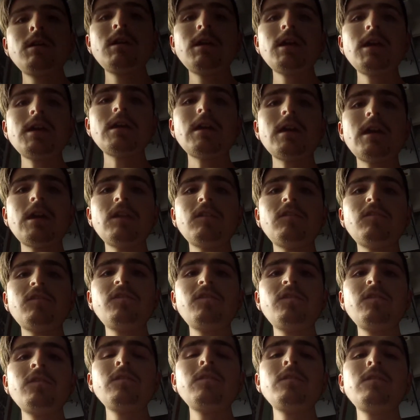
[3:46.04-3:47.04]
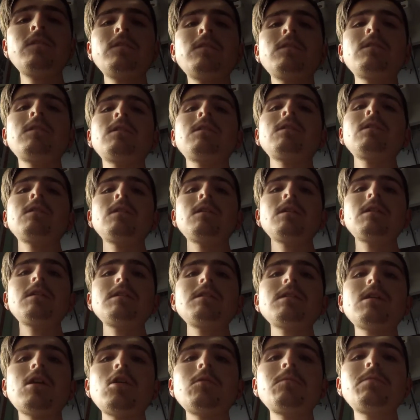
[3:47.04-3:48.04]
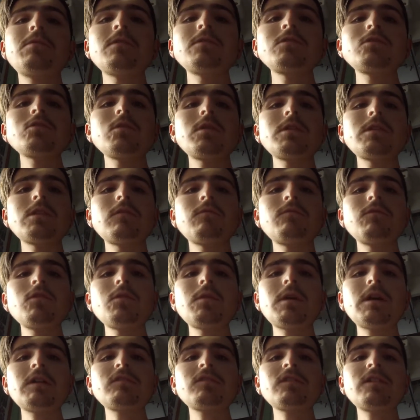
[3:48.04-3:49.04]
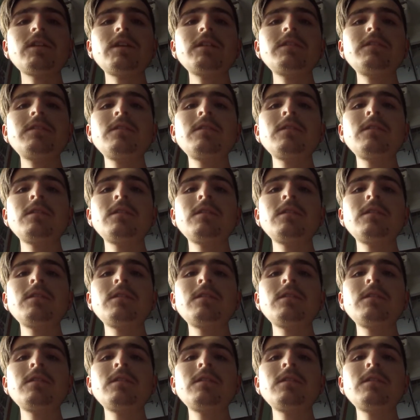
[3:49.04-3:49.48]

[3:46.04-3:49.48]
Hey guys, hope you're enjoying the view outside.